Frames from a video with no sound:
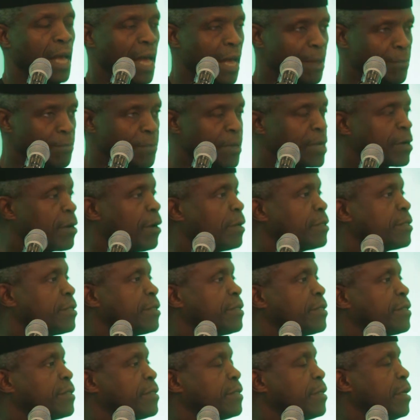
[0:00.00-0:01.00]
And
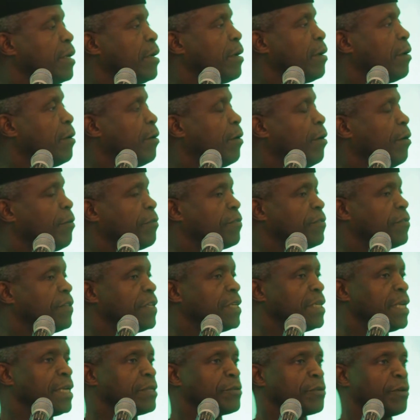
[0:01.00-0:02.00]
because of the
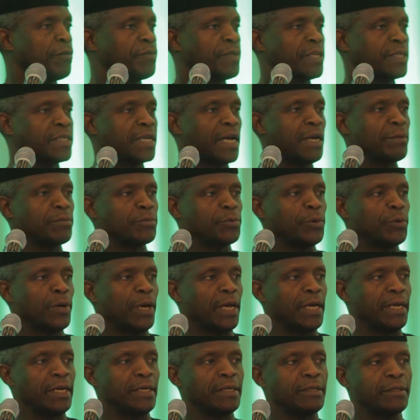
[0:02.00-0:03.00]
nature of the times we're
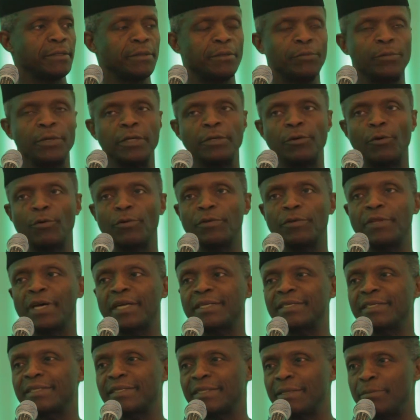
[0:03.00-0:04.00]
in, we know
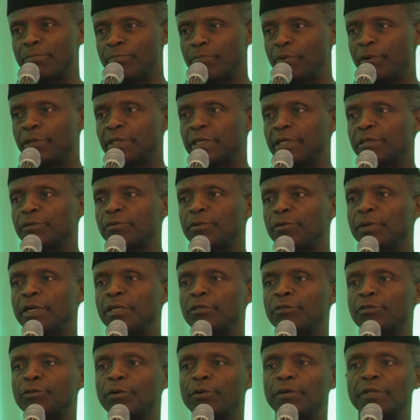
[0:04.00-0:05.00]
that it's important to
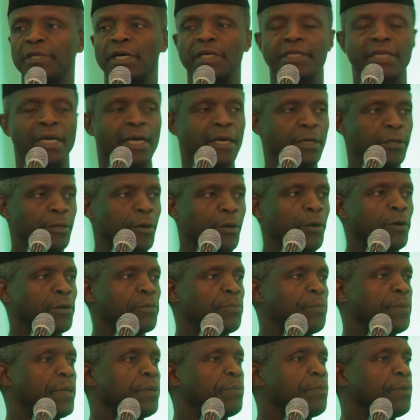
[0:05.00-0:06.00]
ensure that our young
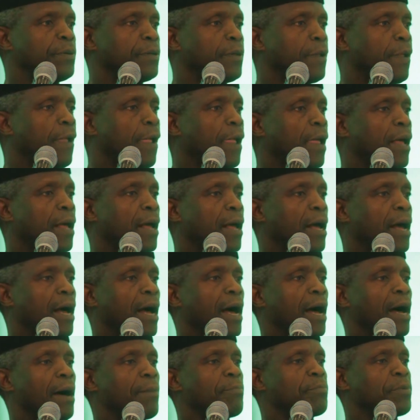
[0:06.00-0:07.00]
people
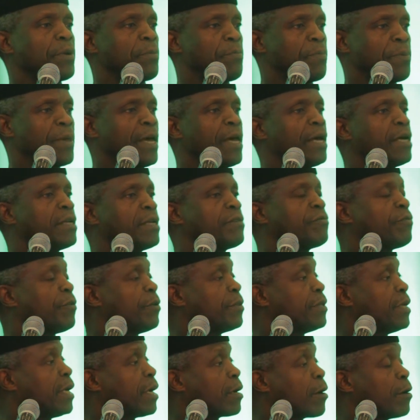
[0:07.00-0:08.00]
are prepared for
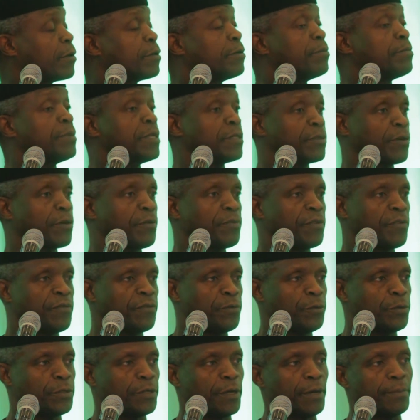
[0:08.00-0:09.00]
the economies of the
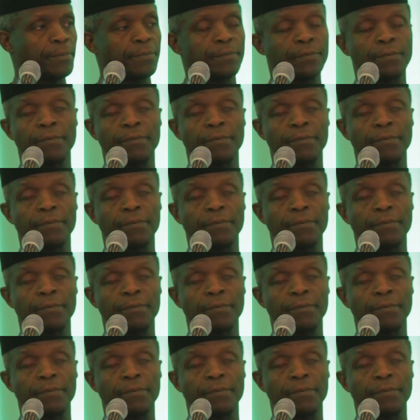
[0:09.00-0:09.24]
future.